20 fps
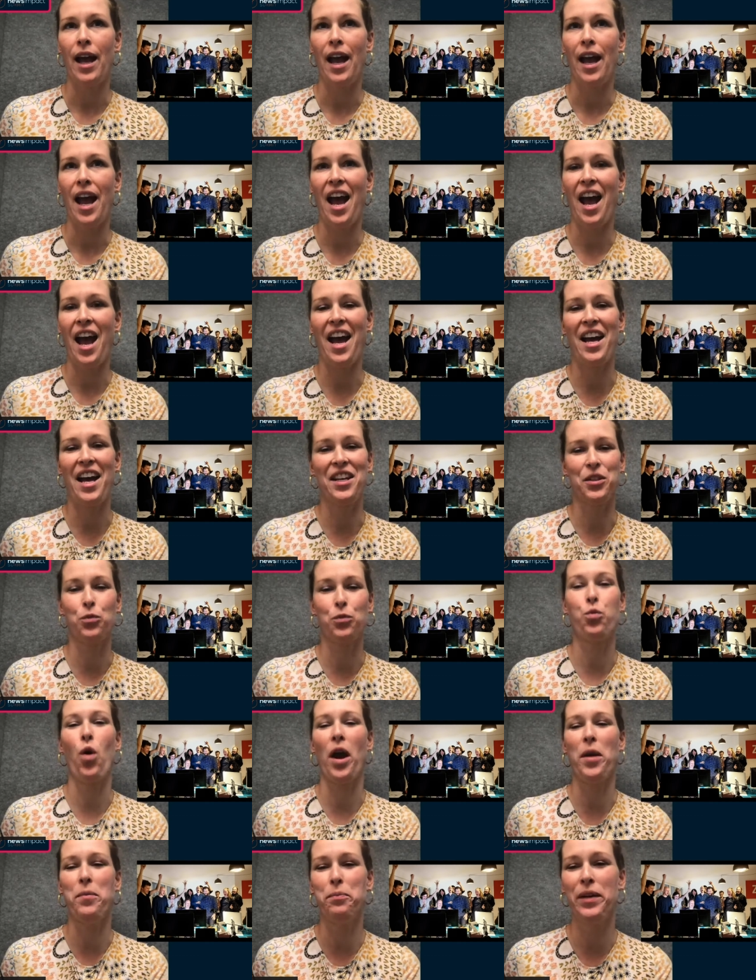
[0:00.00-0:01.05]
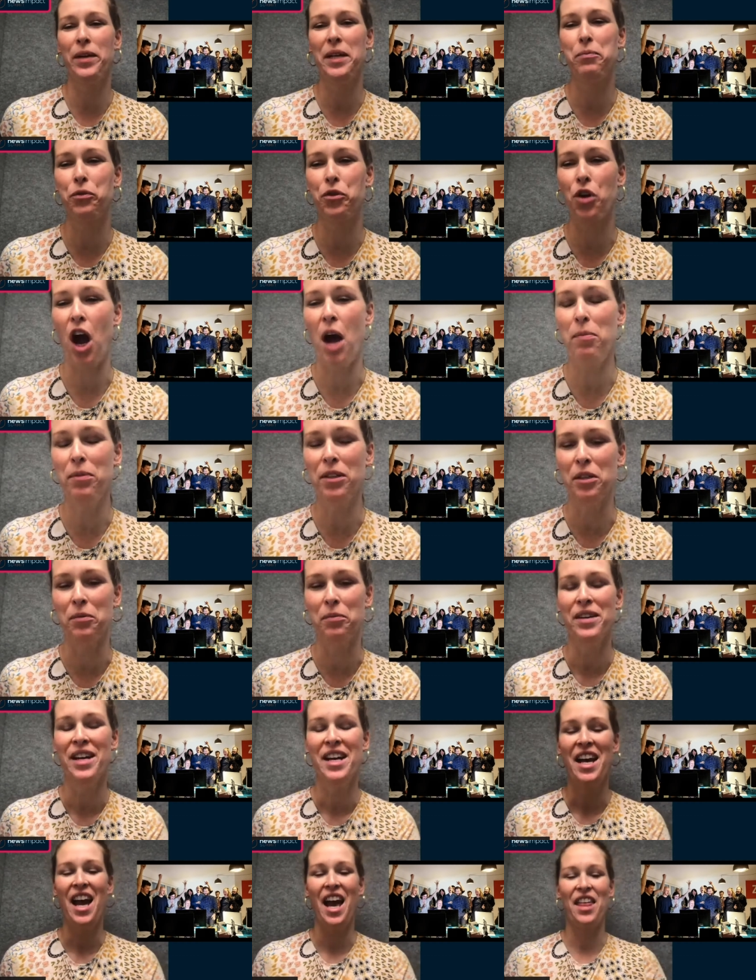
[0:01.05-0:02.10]
has one big problem,
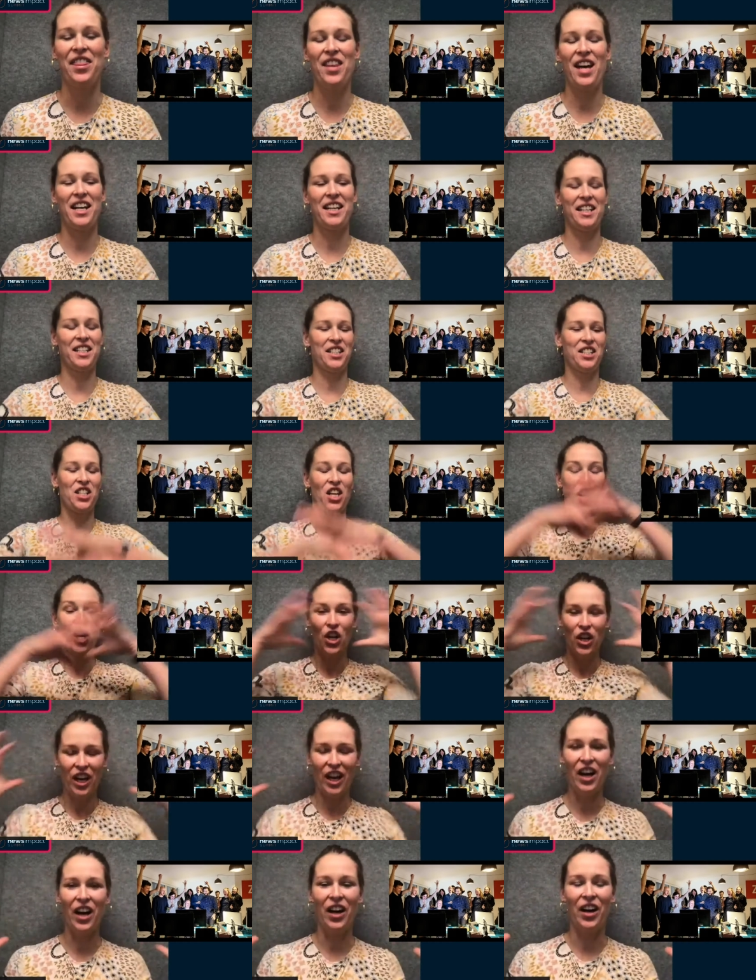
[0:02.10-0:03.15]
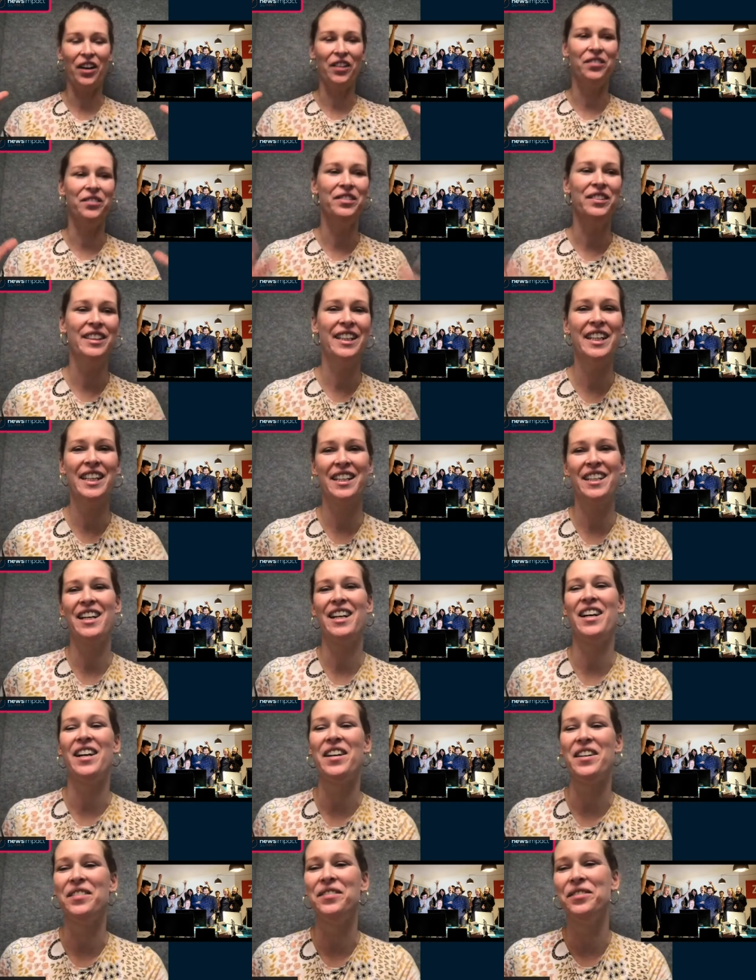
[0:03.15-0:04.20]
and that is
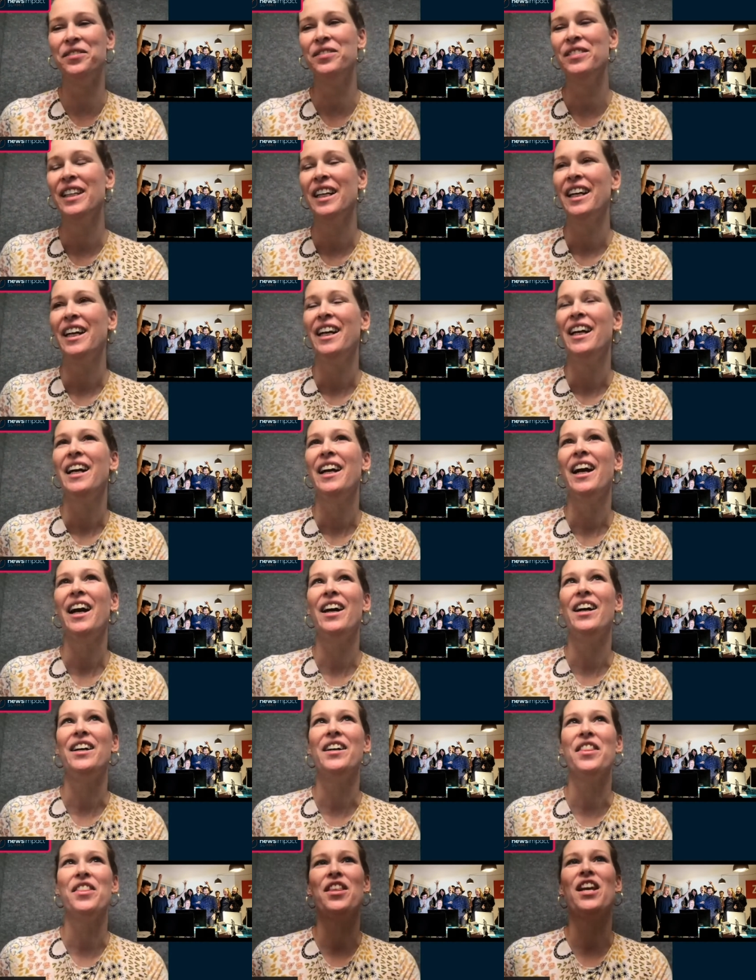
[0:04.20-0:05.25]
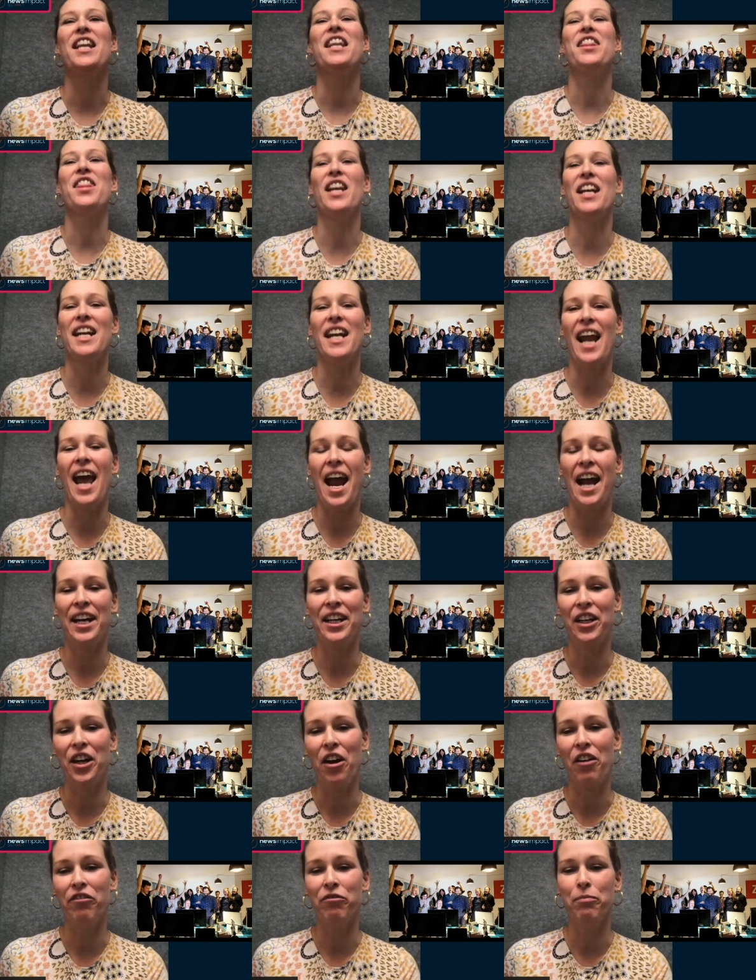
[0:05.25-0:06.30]
the lack
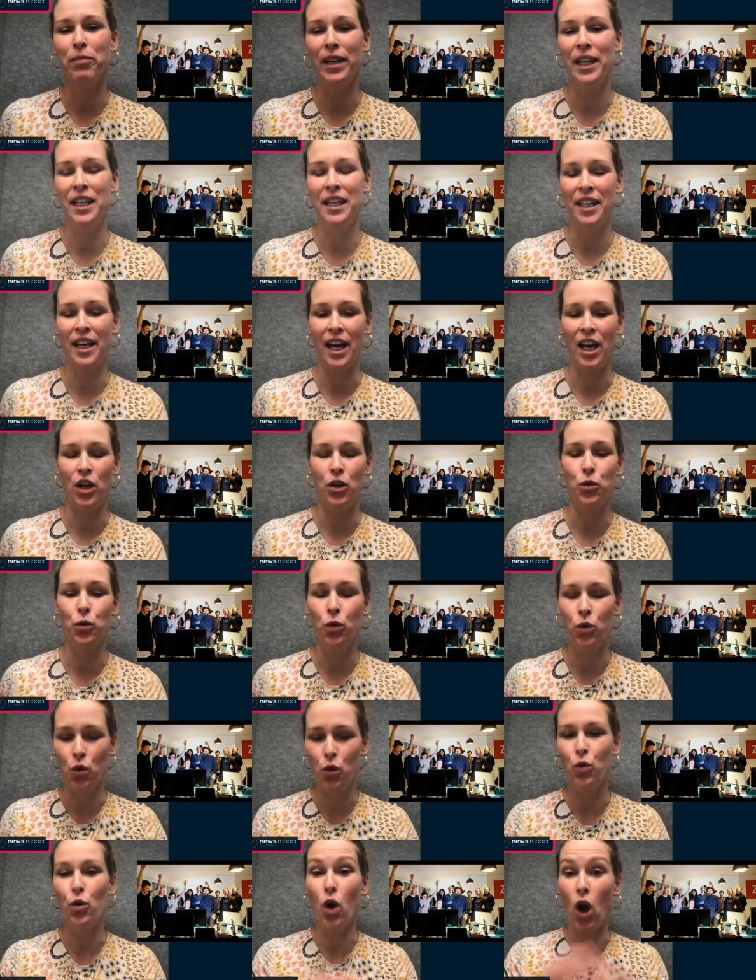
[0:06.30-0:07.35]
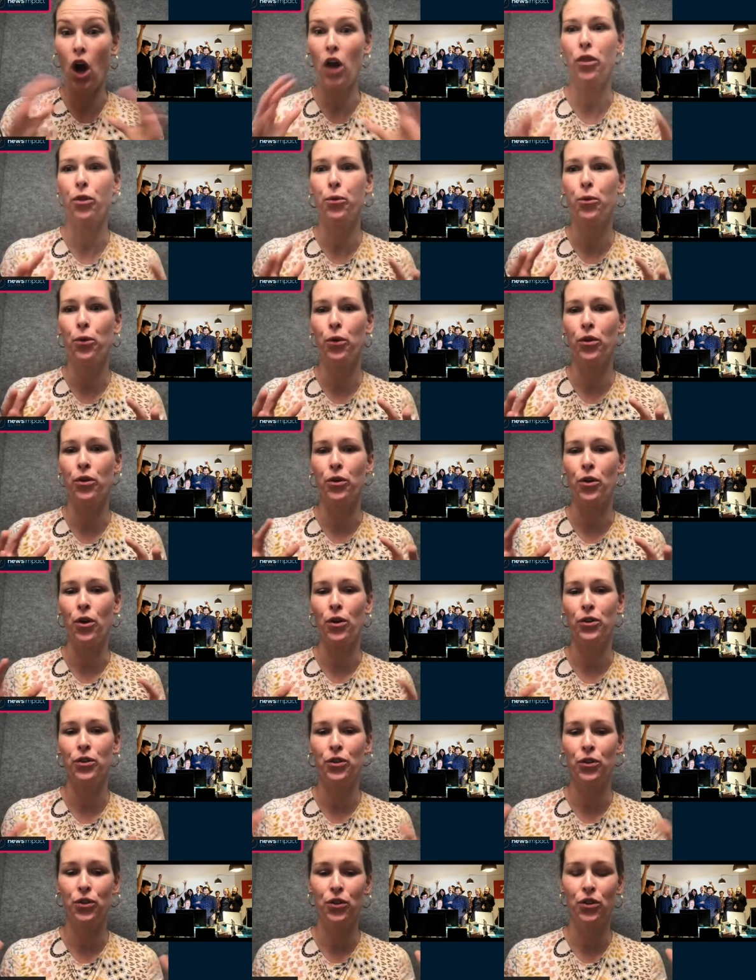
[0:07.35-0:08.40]
of media who cut through the
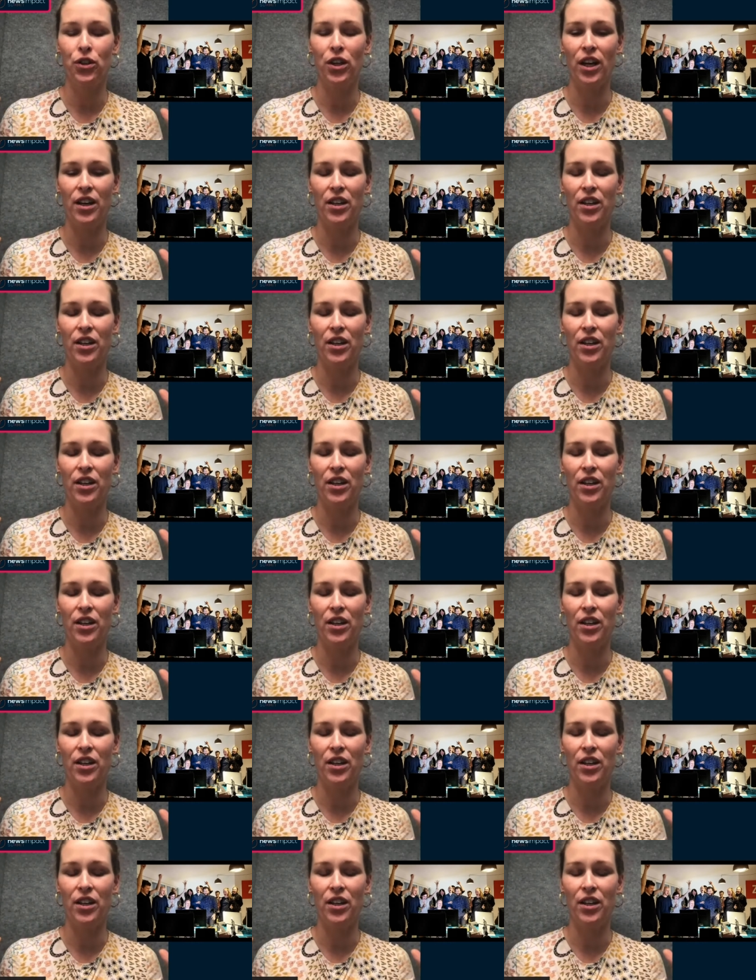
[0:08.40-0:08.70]
noises